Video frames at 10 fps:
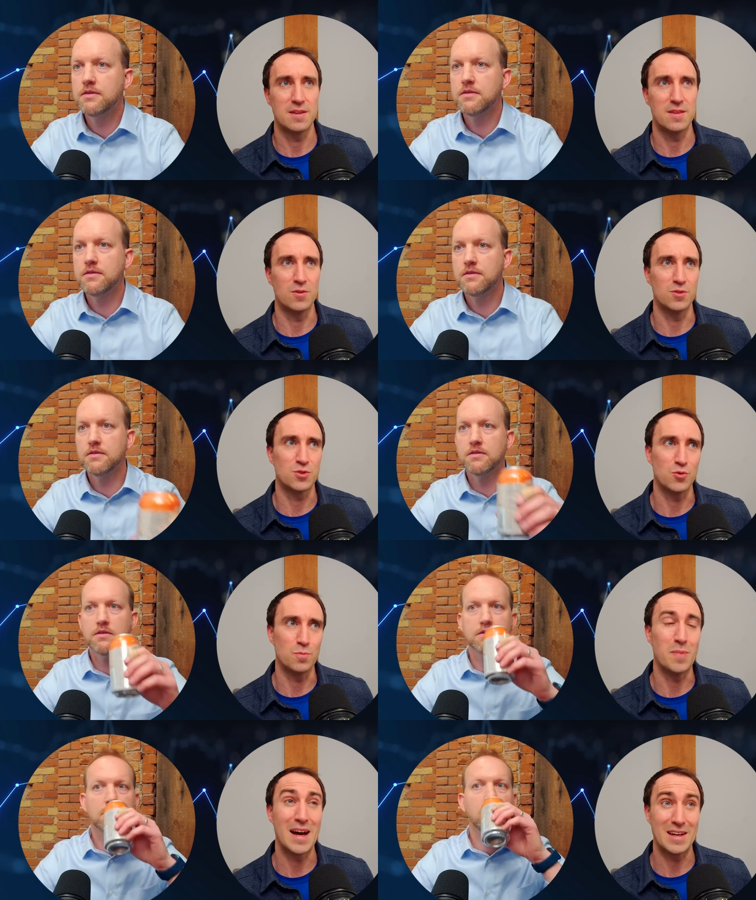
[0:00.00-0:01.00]
Speaker 1: those who
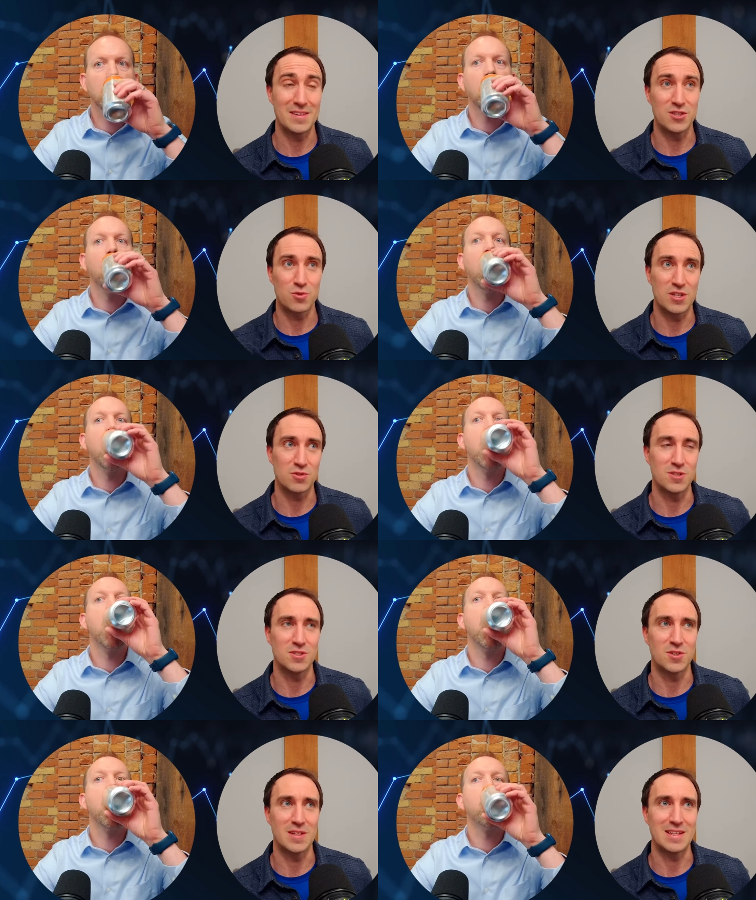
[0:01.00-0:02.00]
buy the treasuries
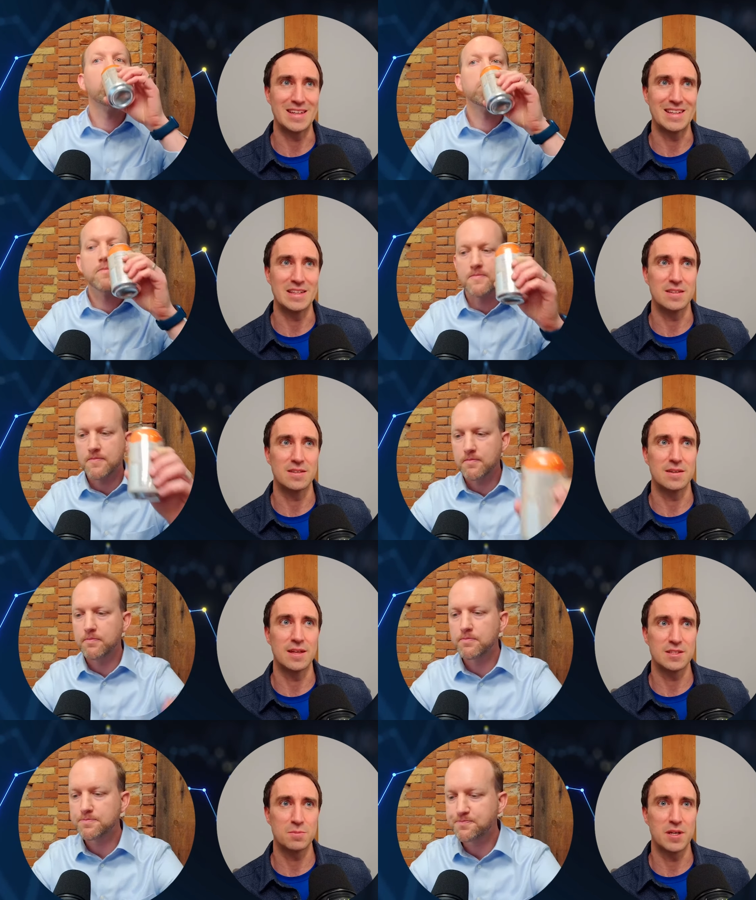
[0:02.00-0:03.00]
are then getting
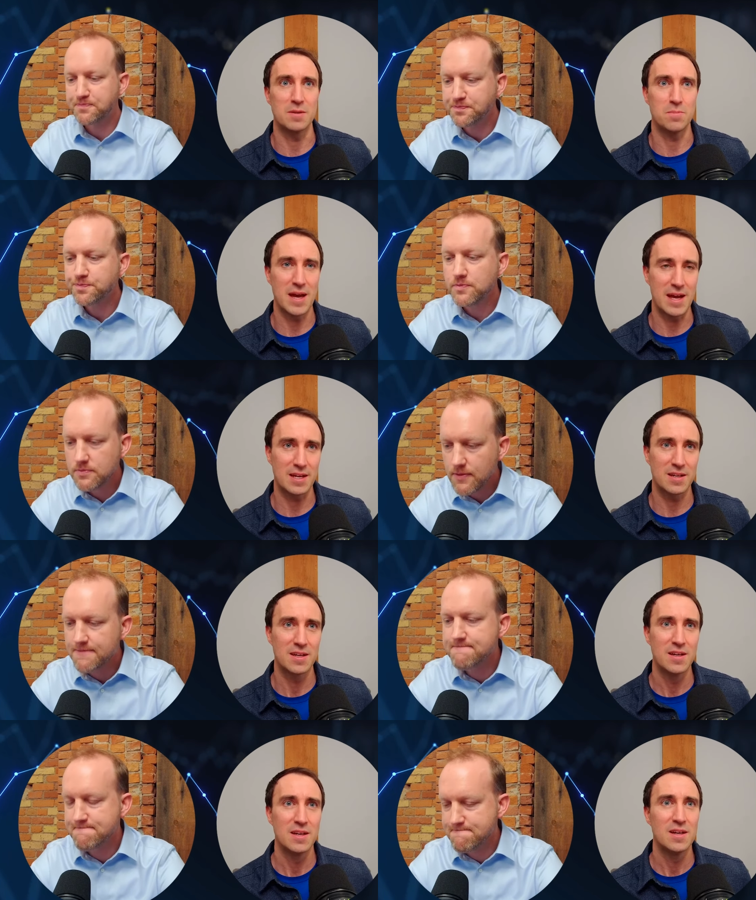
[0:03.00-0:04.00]
less money back.
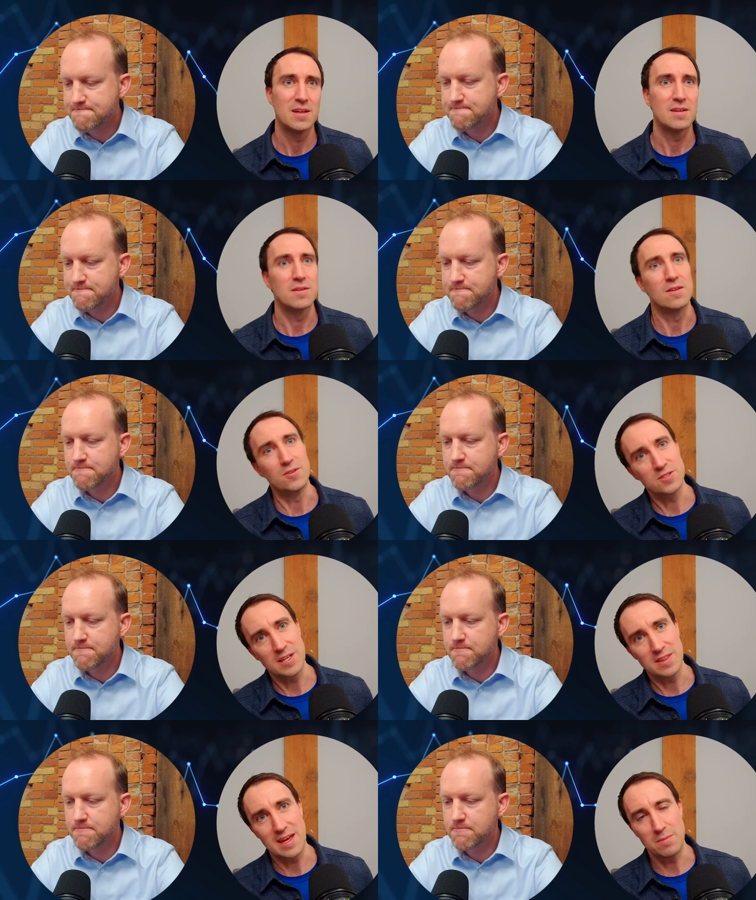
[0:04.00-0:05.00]
Looks
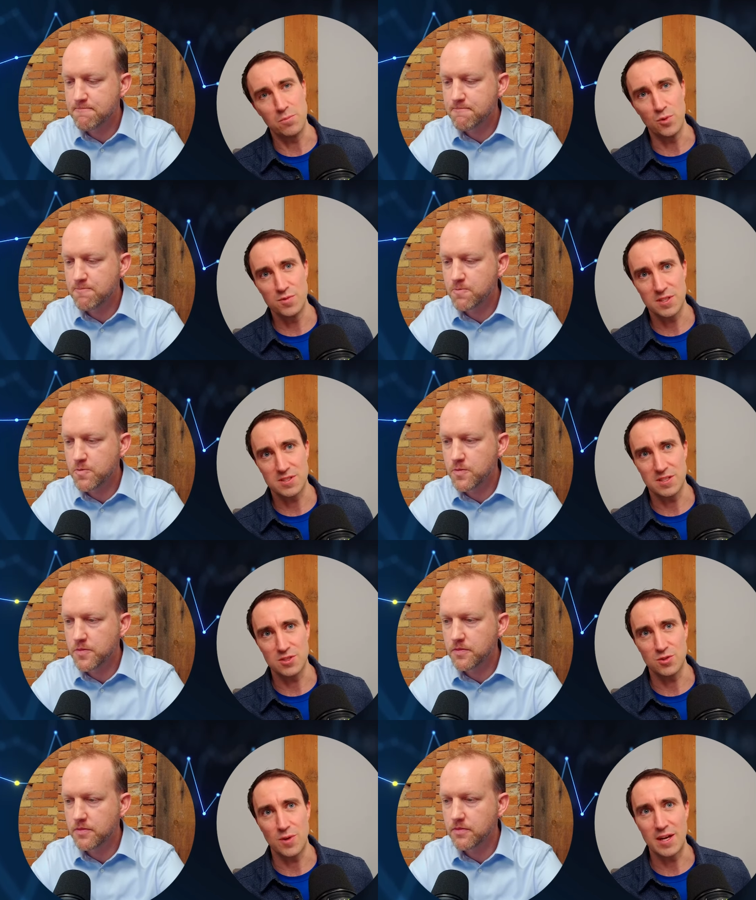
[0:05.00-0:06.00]
like that moves us
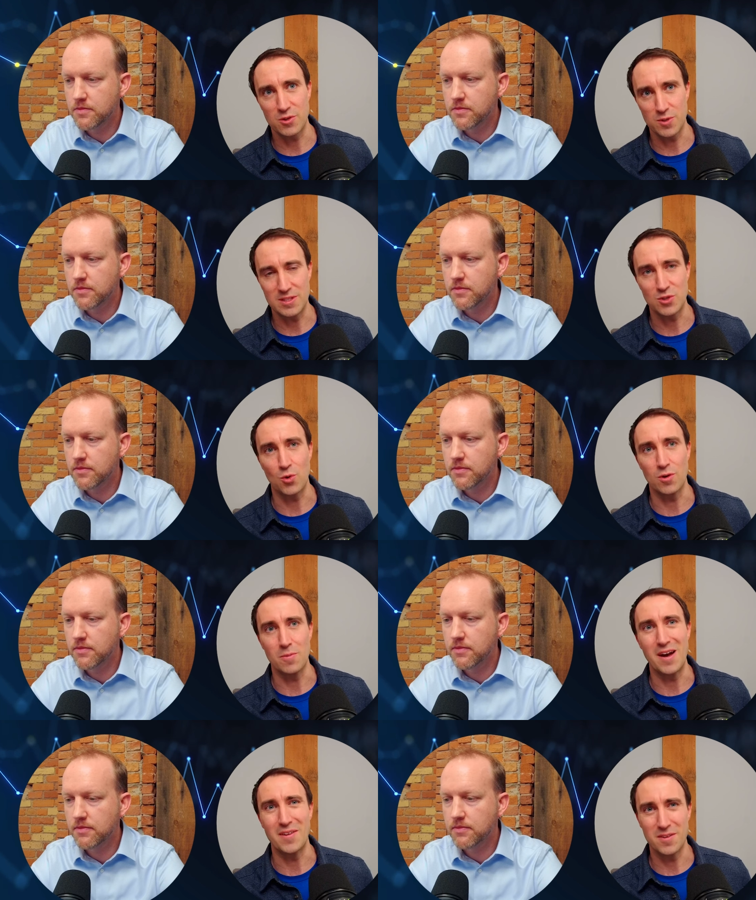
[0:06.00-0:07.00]
into equities or
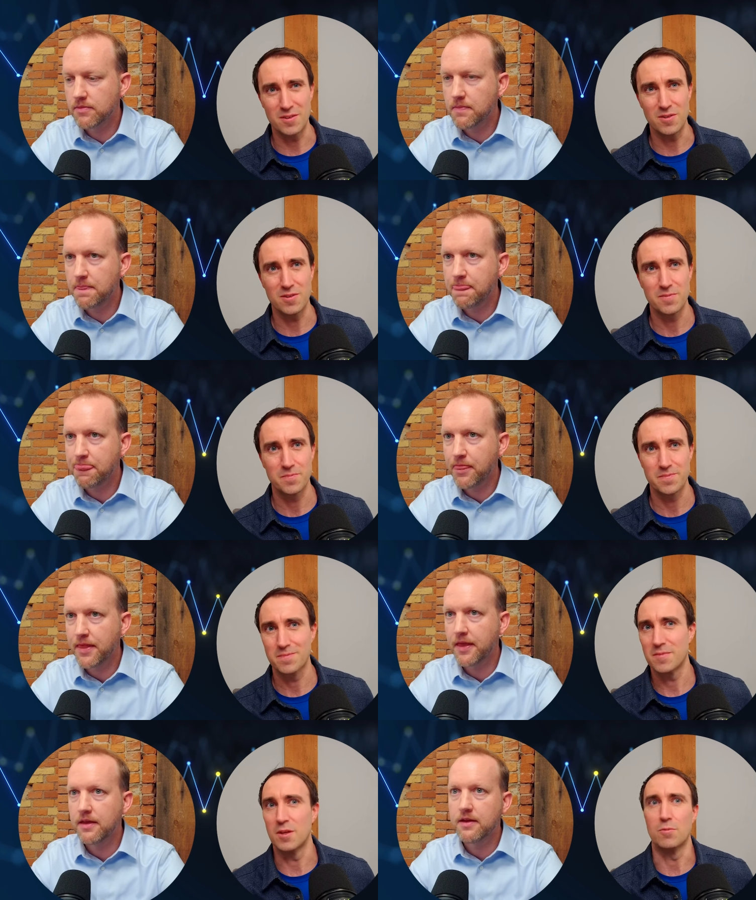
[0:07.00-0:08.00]
other,
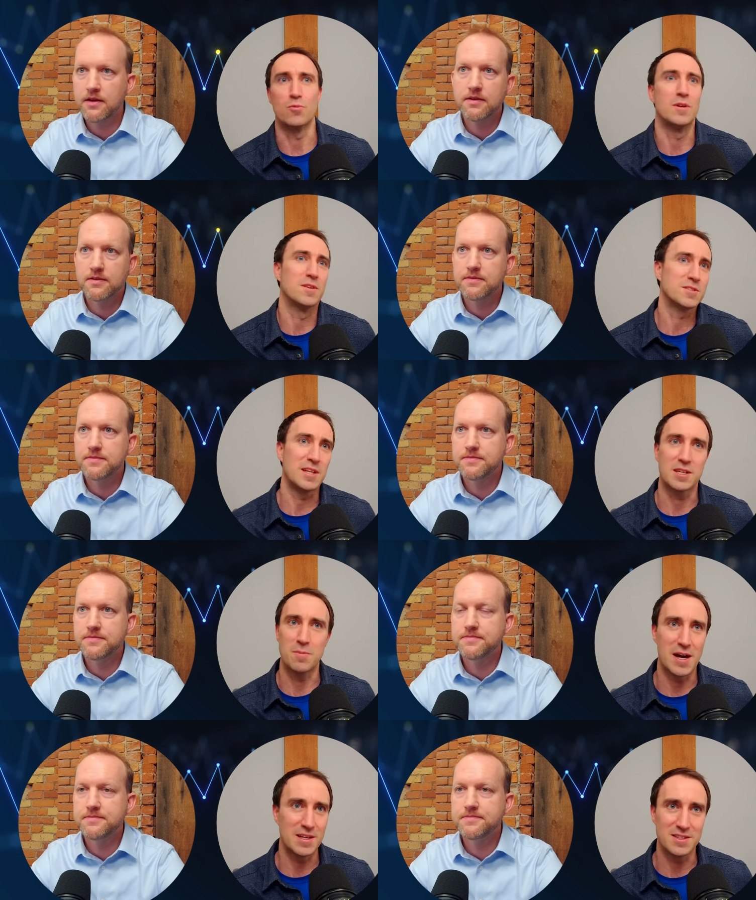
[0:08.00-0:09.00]
you know, real estate
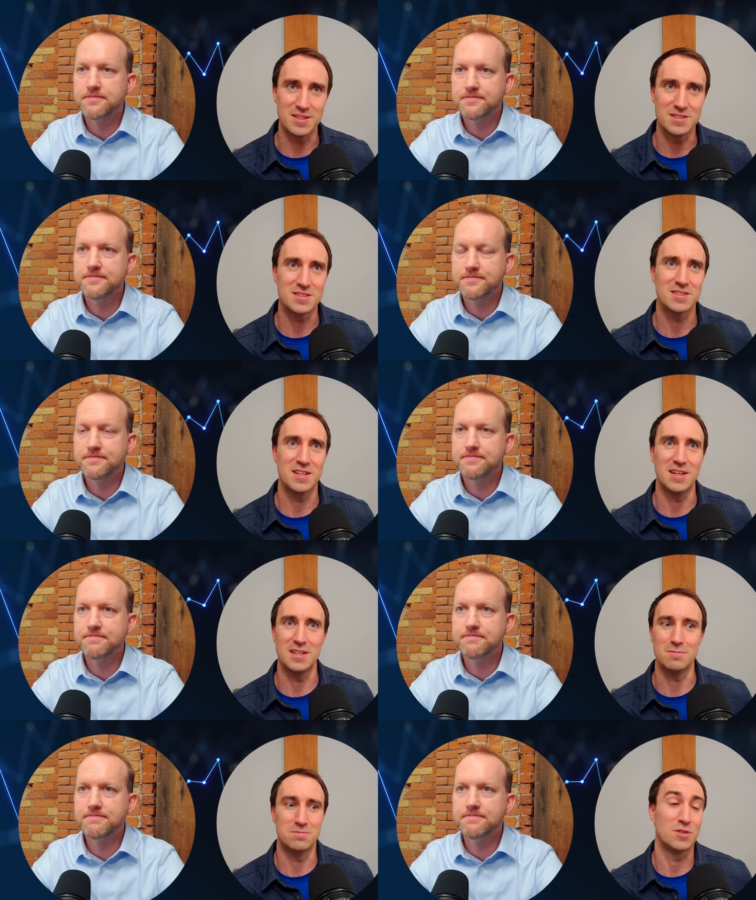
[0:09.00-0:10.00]
commodities,
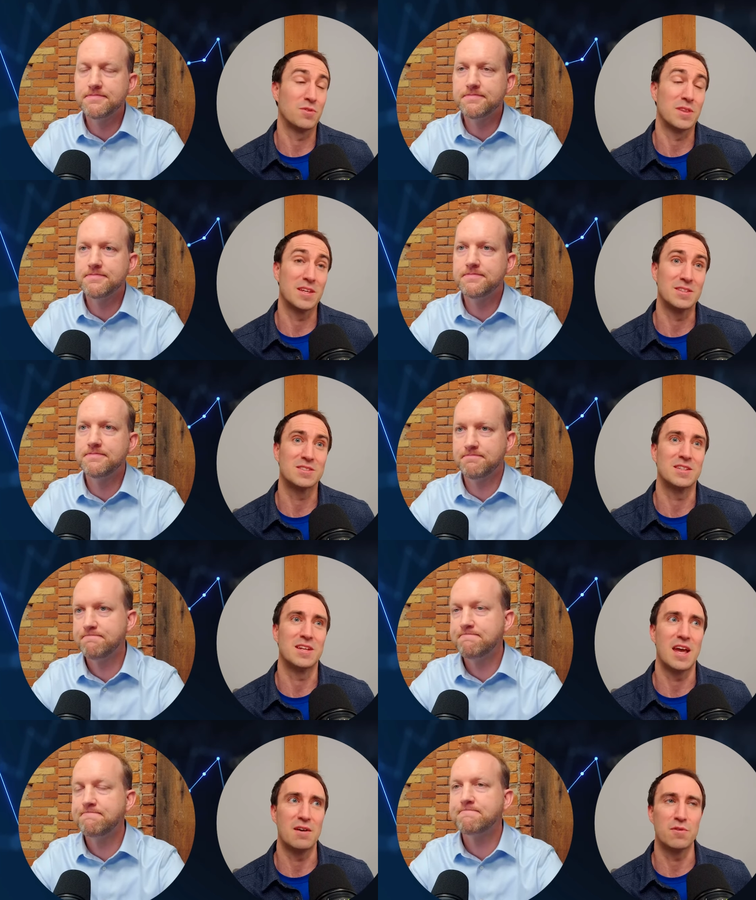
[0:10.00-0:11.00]
um, different things that have